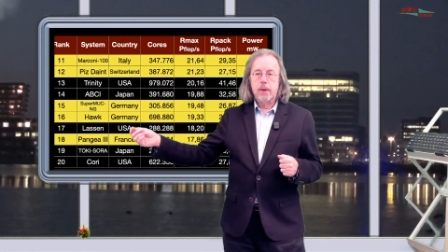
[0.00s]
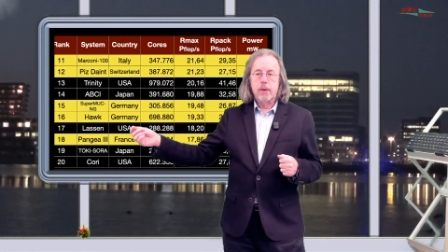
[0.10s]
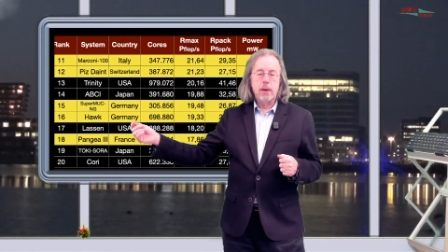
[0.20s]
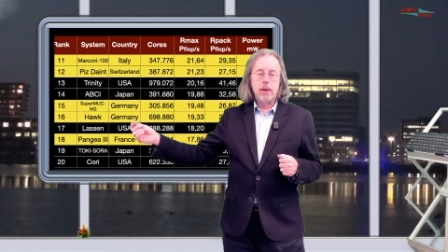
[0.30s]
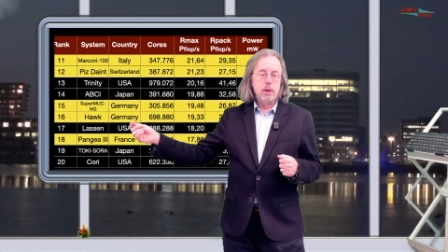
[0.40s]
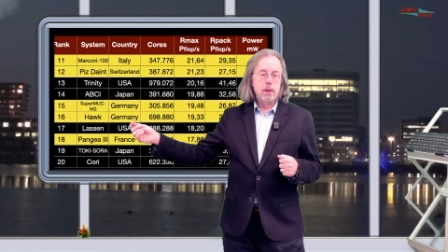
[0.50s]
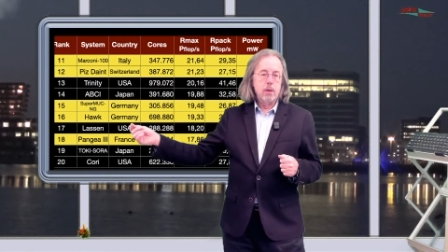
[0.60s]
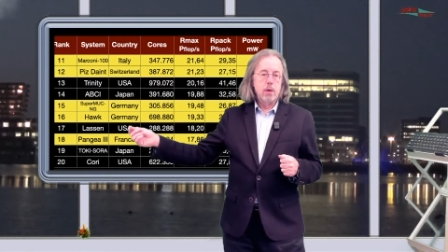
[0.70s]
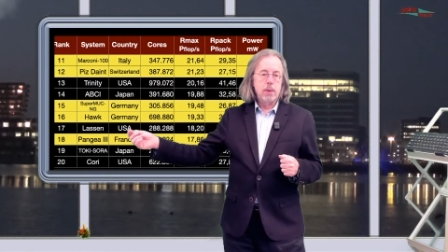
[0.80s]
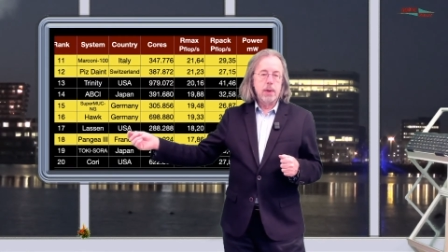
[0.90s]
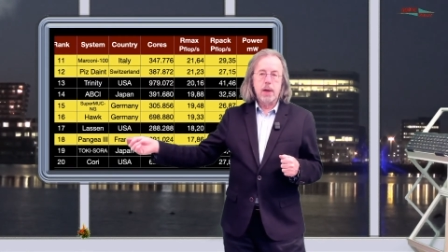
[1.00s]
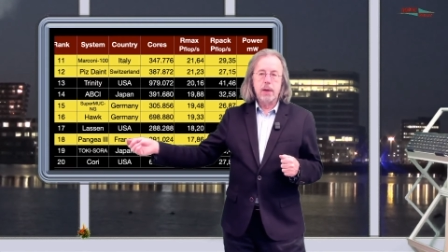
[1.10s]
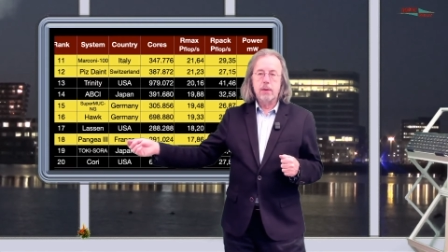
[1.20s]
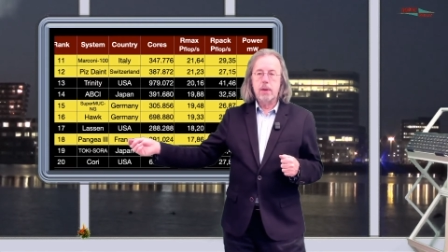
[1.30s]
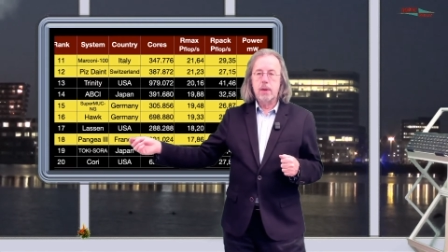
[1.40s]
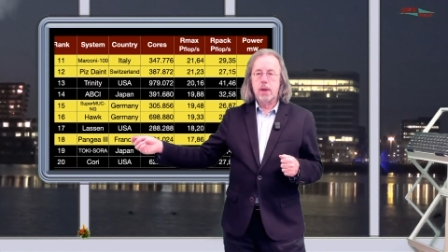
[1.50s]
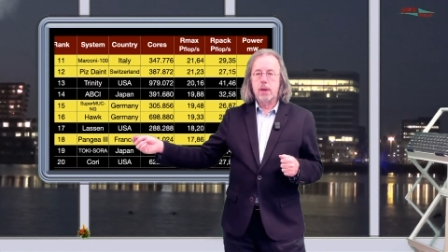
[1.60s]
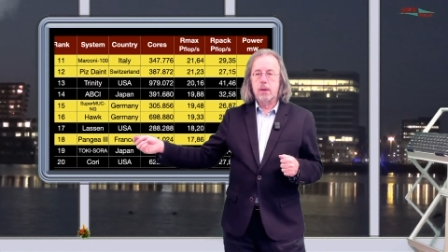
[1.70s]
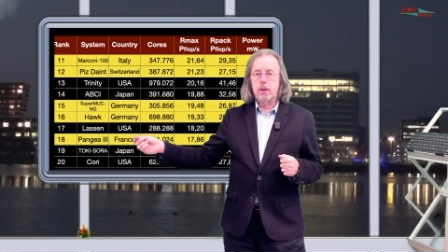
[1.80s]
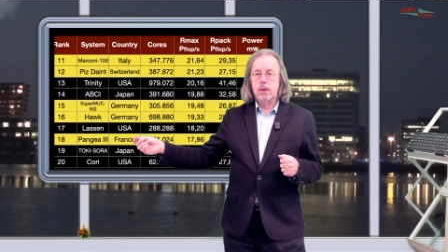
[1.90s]
Then number nineteen
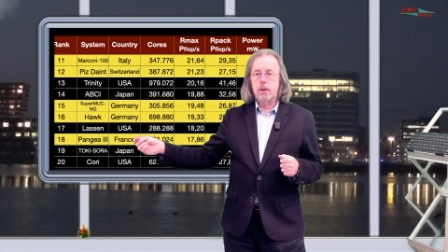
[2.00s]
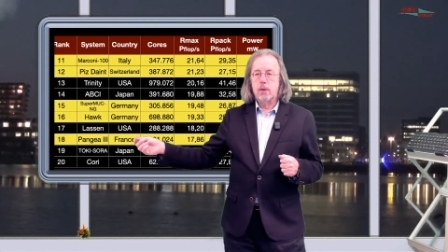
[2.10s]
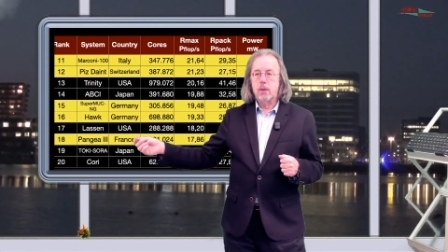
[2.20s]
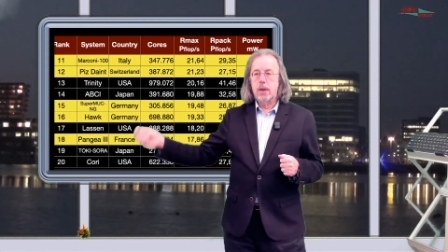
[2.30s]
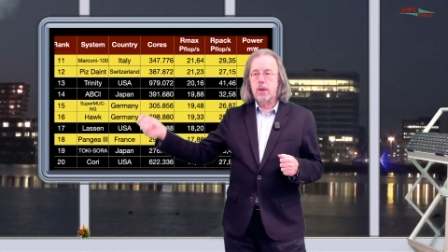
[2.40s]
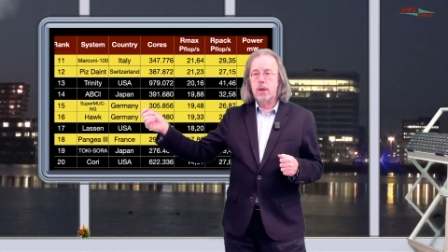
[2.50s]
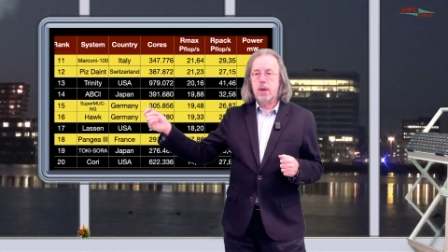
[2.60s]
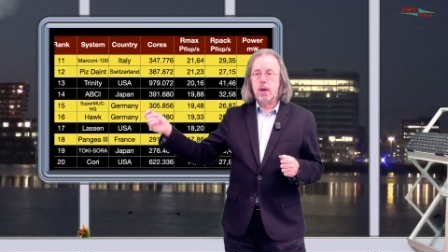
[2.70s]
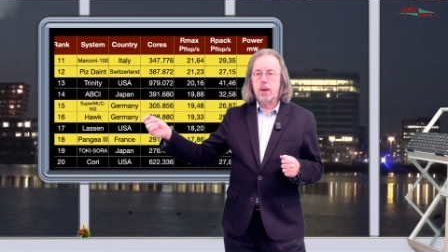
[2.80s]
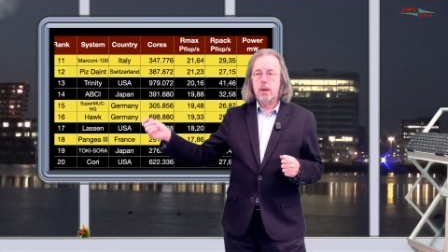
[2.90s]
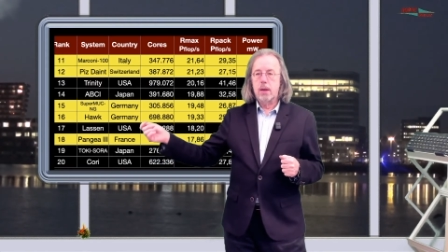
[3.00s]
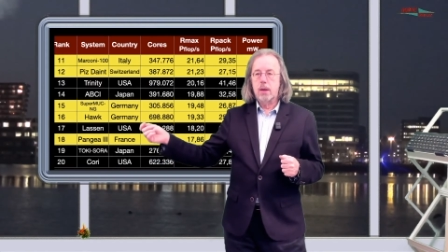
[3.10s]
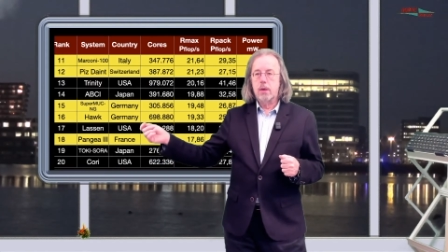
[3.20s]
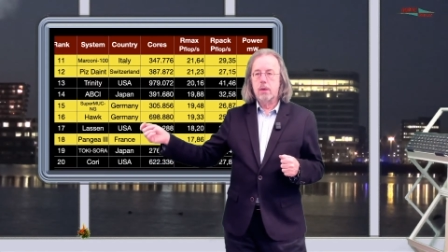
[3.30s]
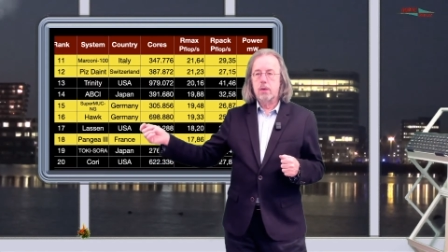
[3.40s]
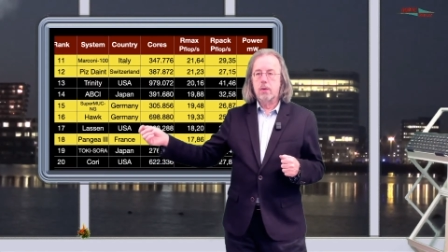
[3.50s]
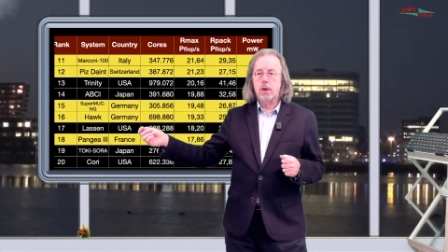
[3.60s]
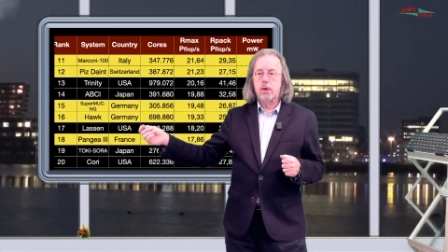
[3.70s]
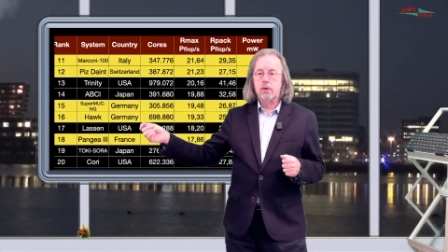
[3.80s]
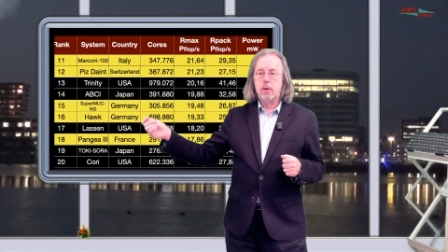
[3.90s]
and twenty are the uh,
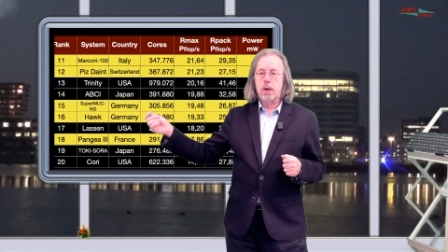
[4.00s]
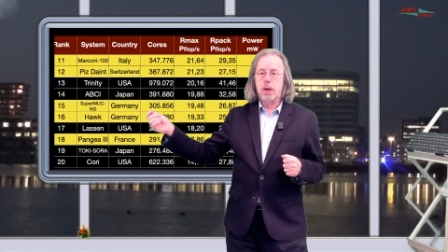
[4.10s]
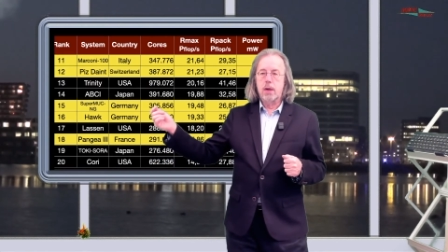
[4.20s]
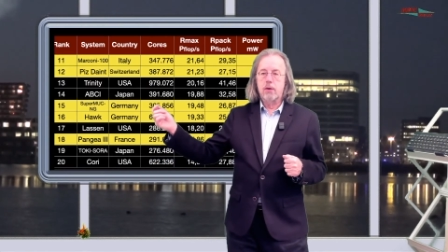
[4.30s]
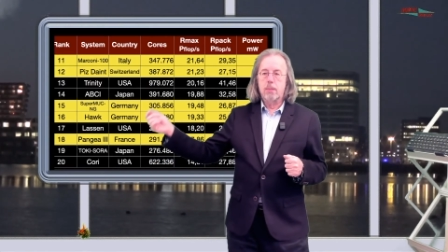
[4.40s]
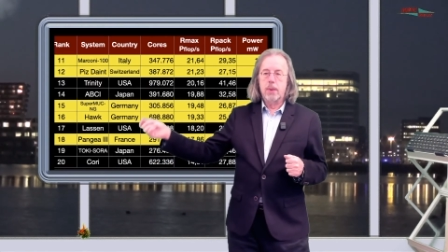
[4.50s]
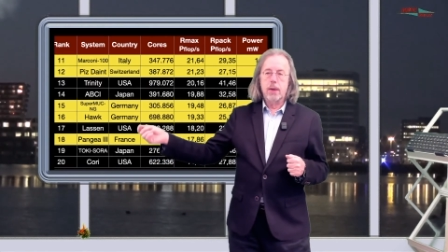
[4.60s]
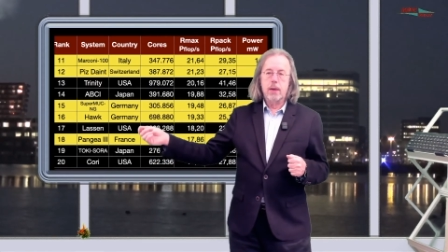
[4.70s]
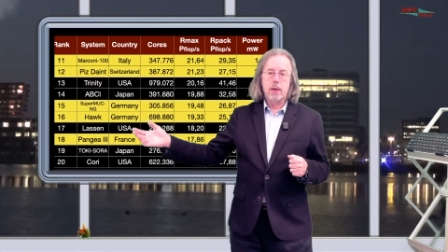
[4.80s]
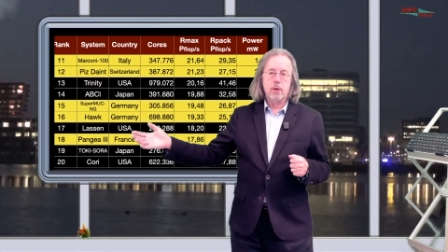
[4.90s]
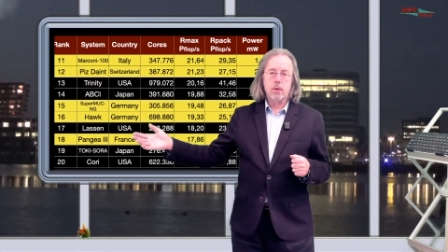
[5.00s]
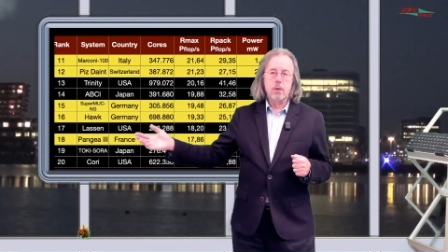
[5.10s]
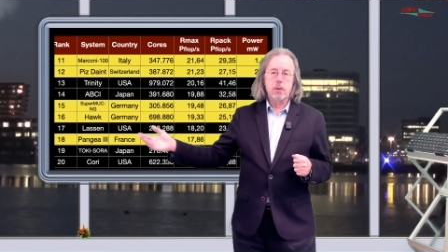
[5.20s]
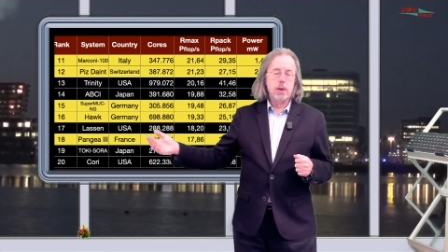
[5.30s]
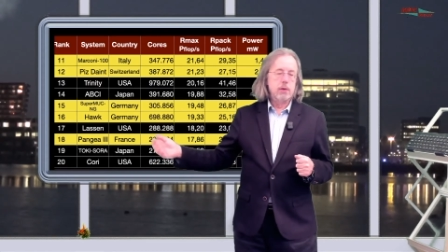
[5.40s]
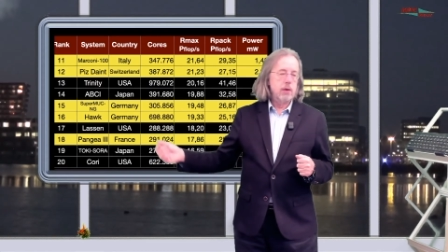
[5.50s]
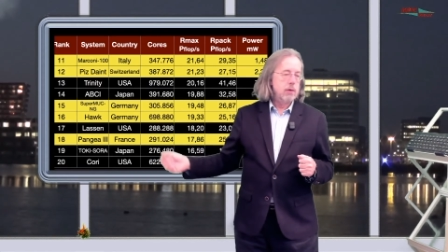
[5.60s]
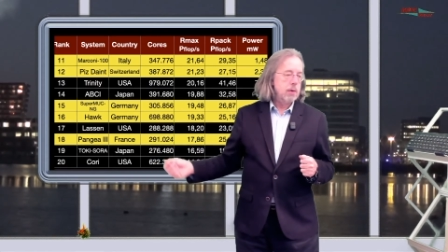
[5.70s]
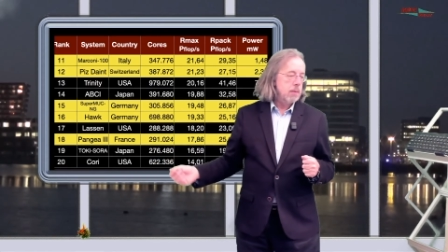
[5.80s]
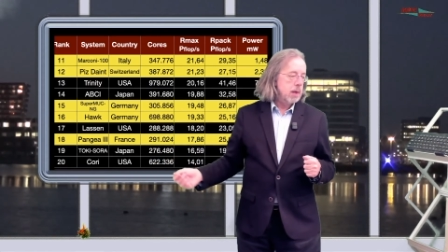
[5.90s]
Tokisora in Japan and the Cori
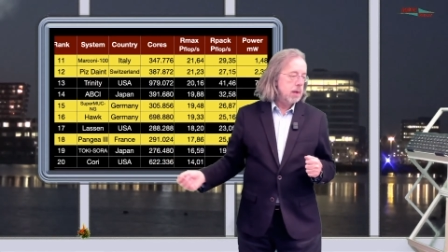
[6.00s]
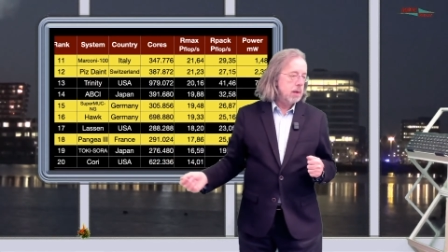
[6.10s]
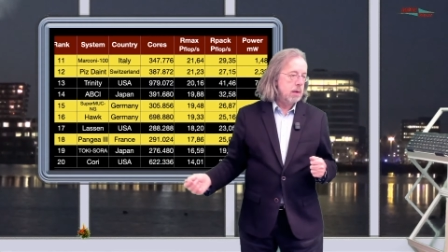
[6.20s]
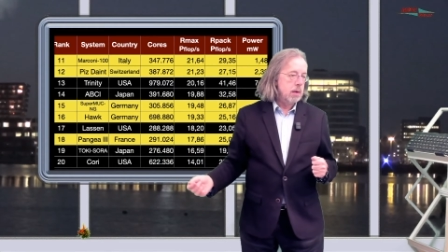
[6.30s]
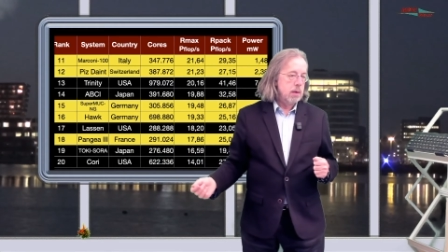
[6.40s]
system in